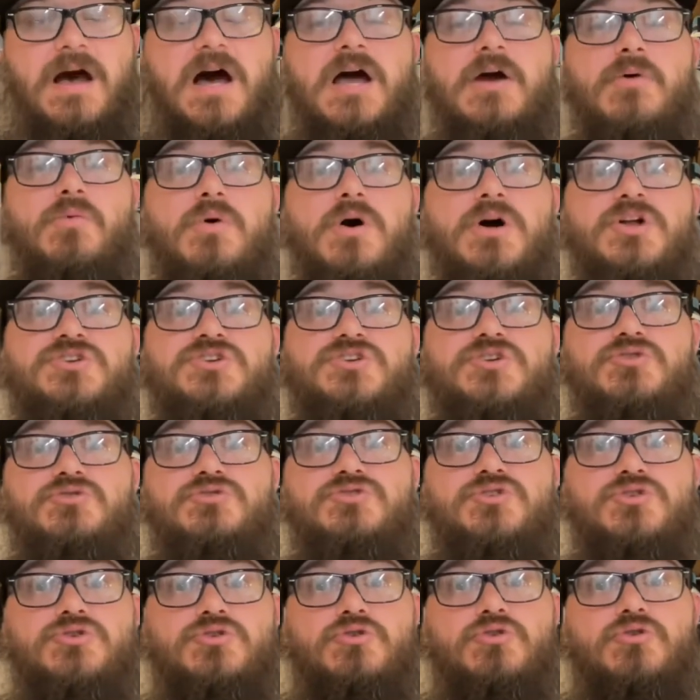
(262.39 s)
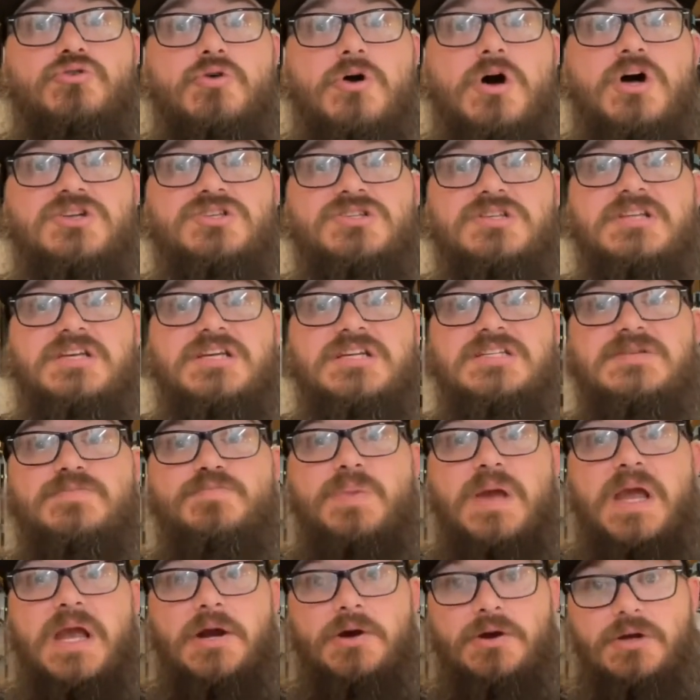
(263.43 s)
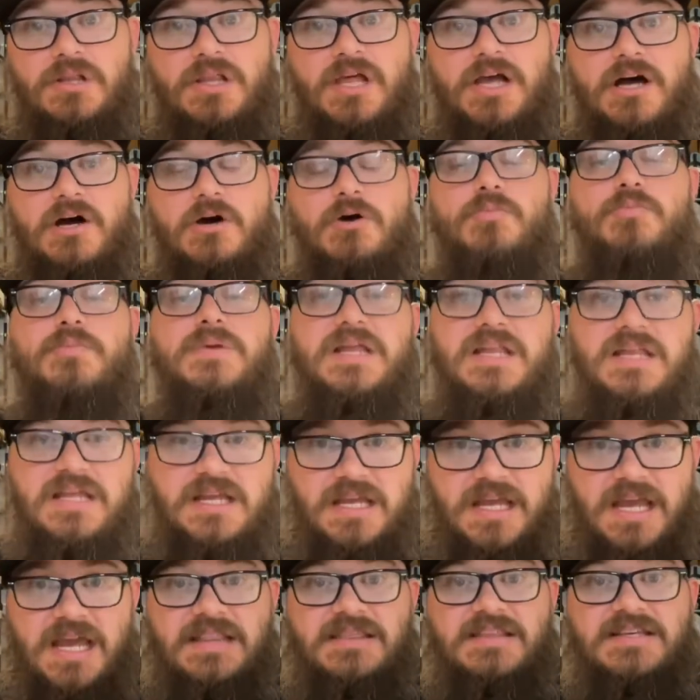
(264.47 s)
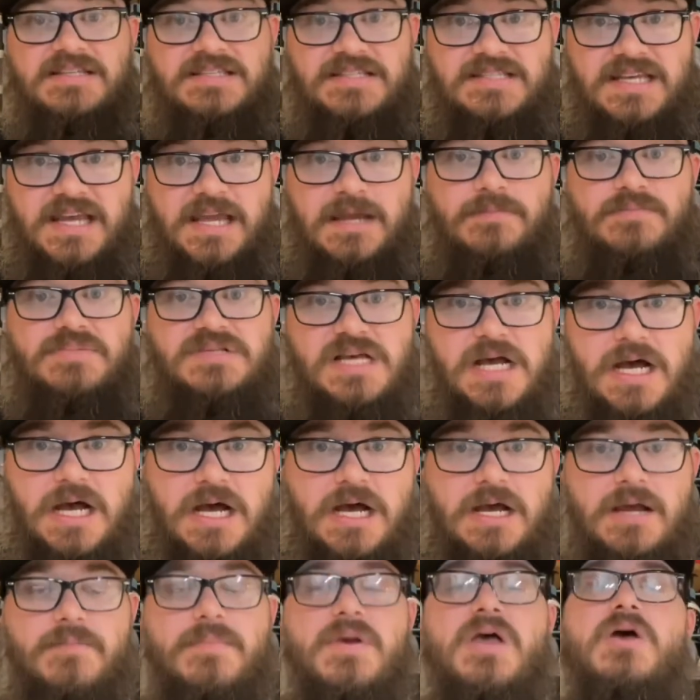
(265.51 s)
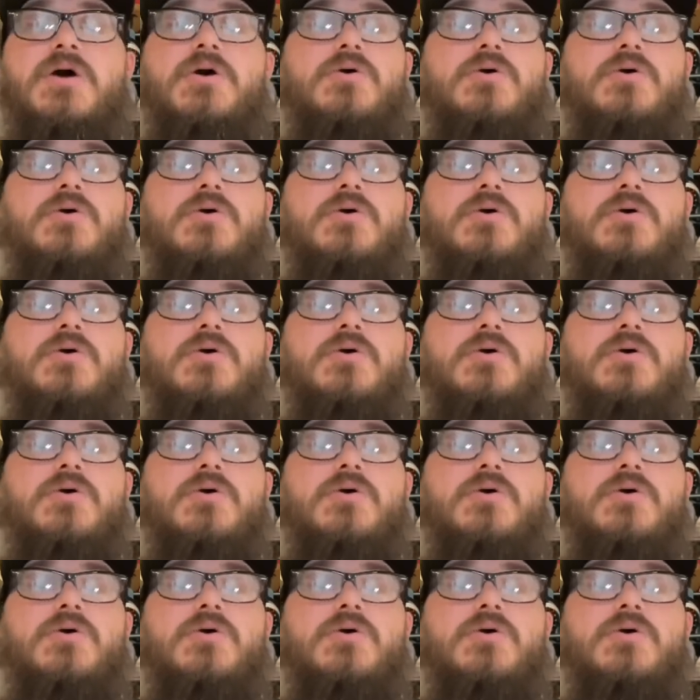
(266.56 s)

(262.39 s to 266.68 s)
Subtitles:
I want you to cross-list parallel, meaning at the same time